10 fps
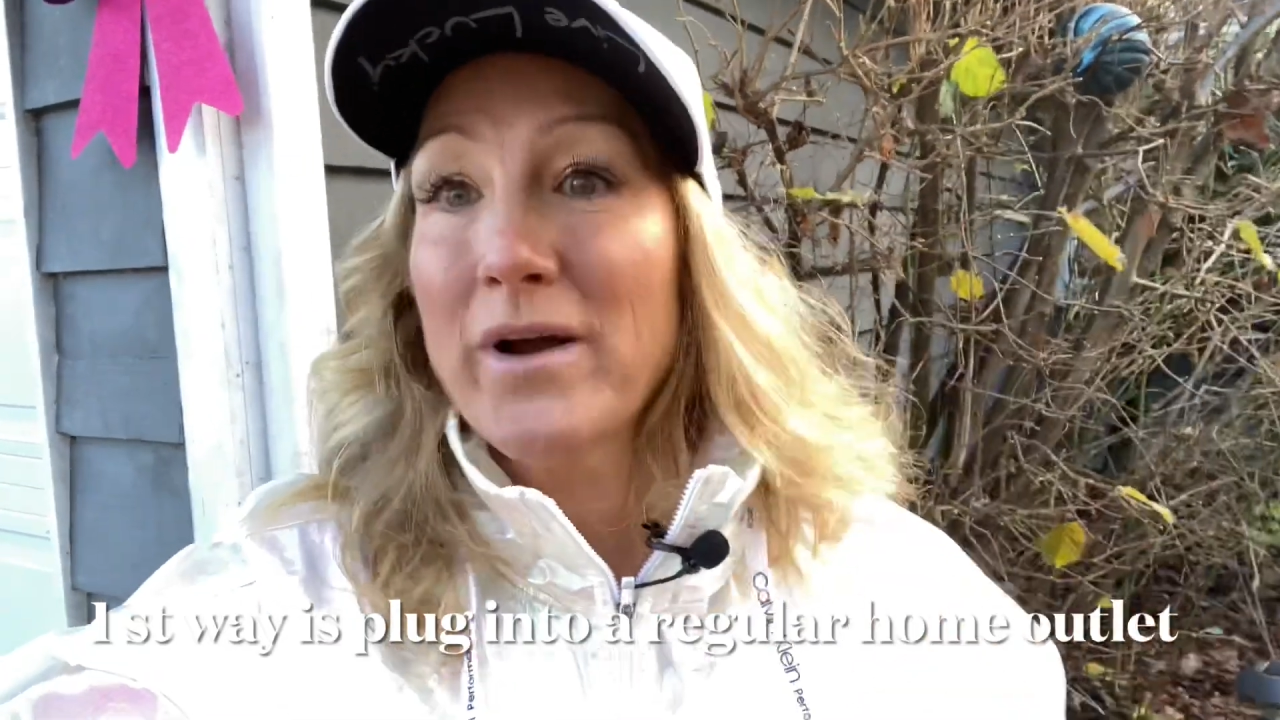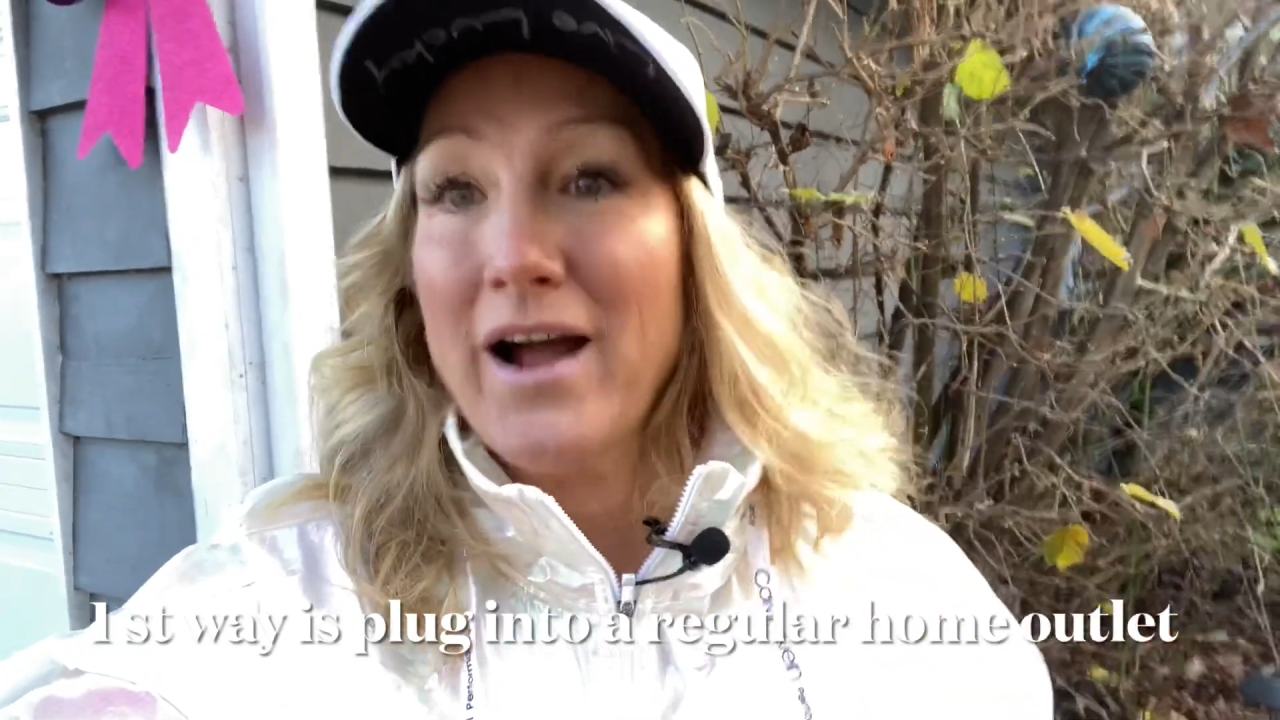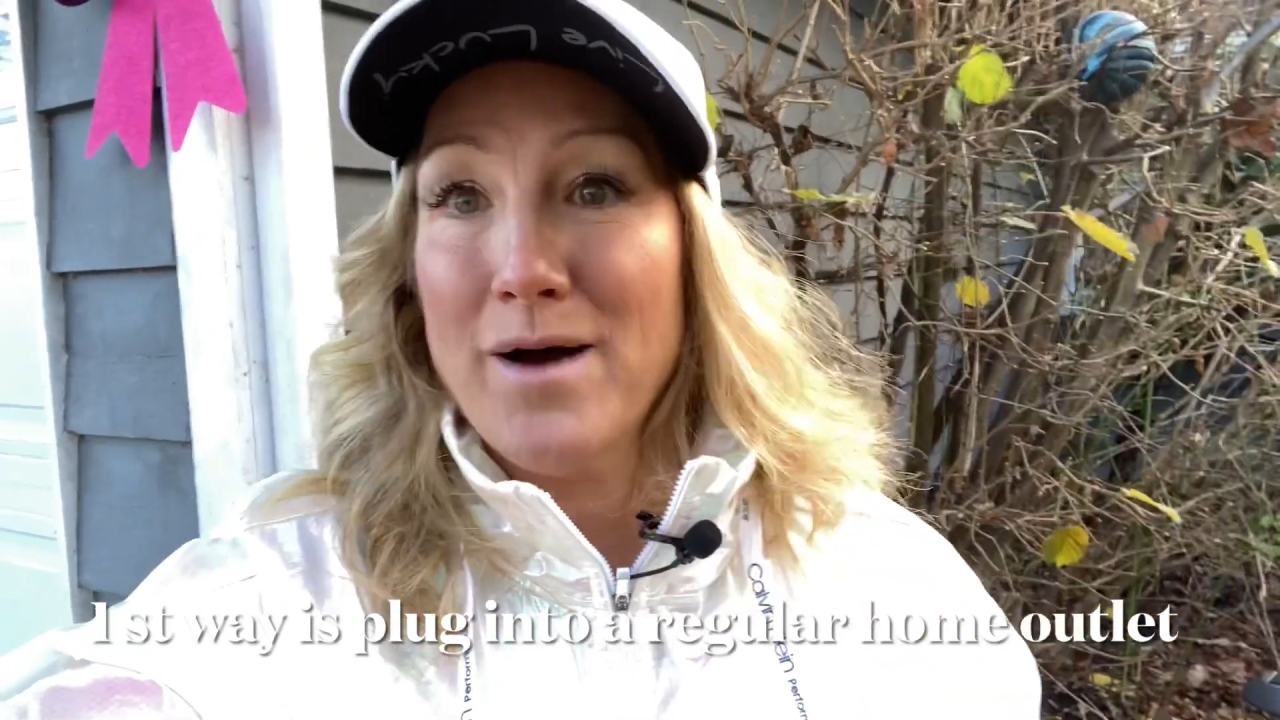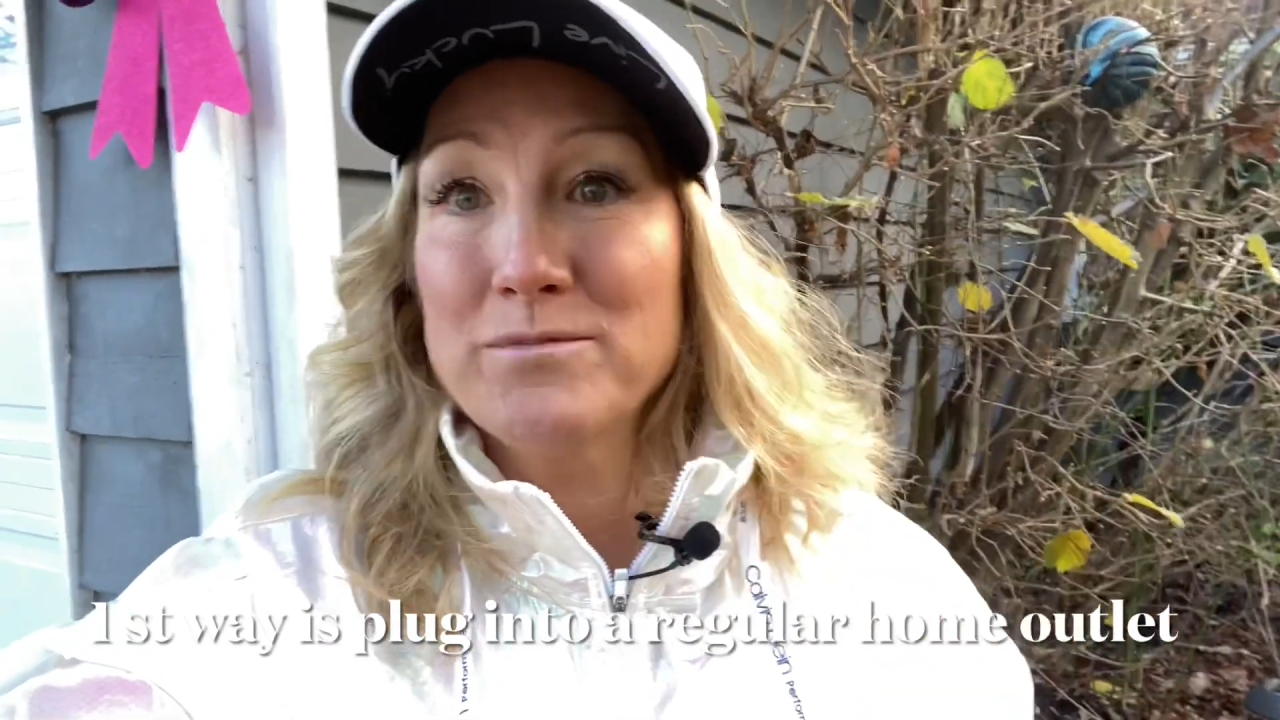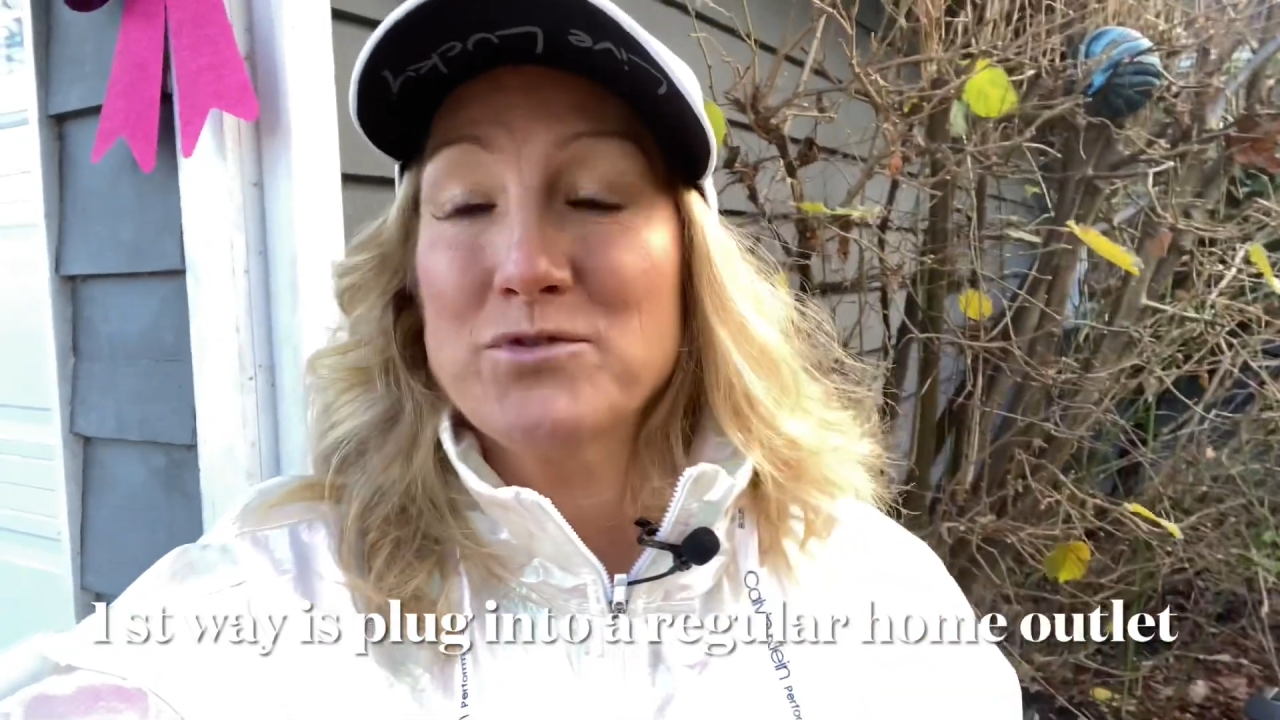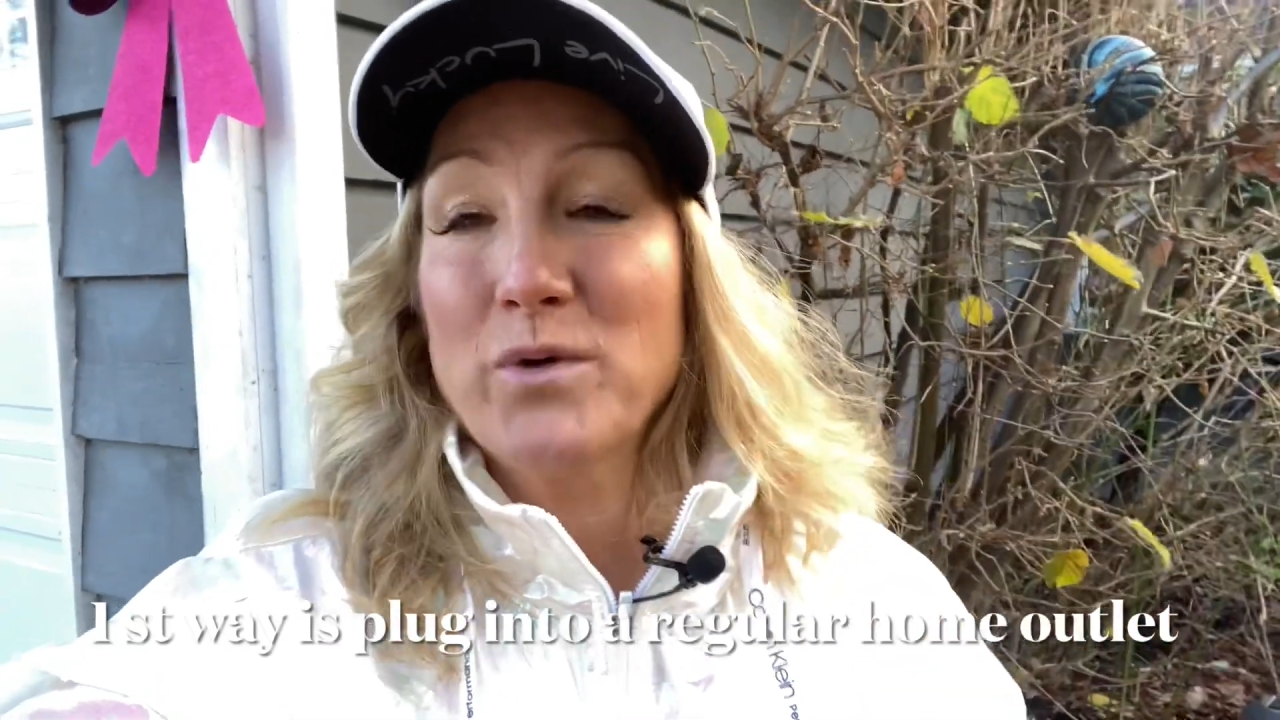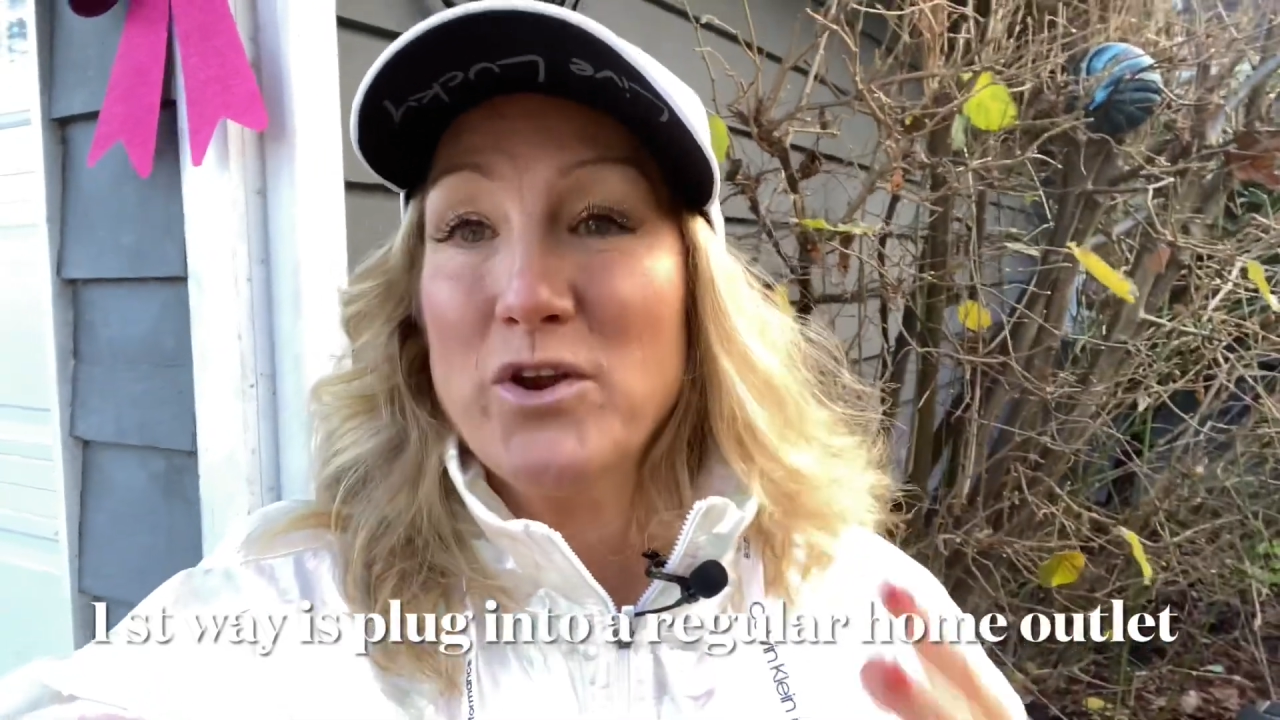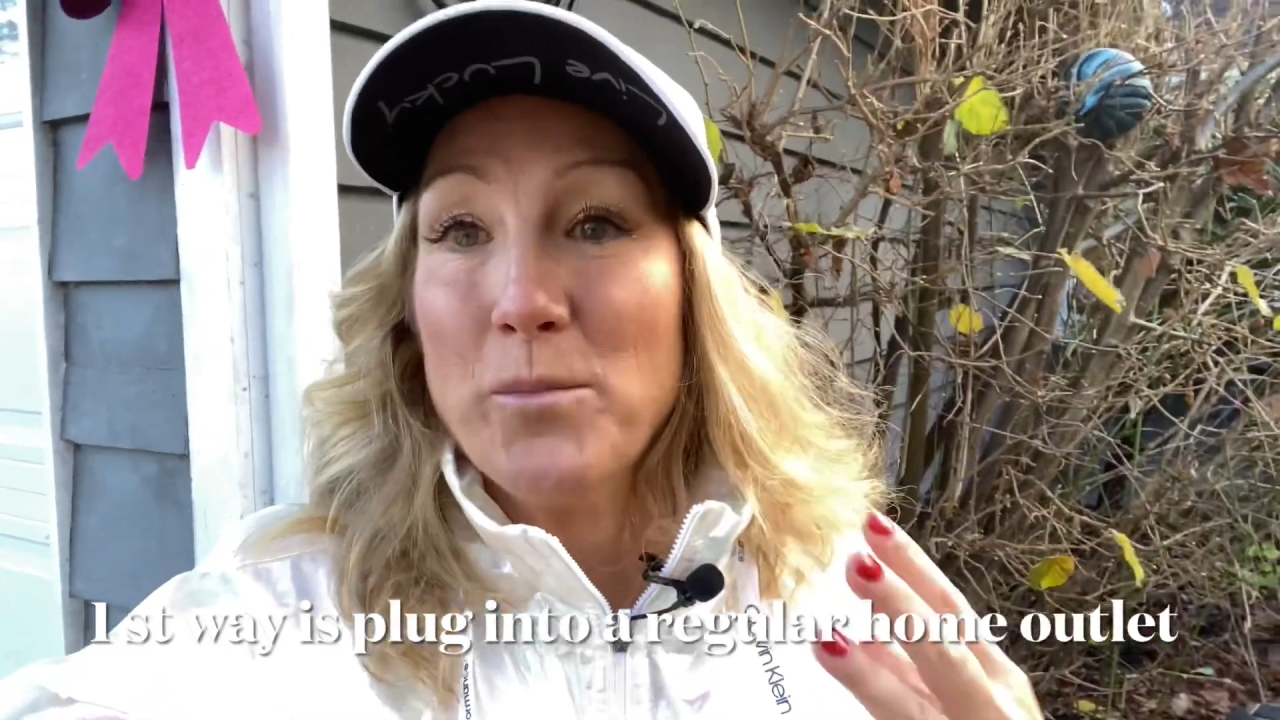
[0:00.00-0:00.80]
comes when you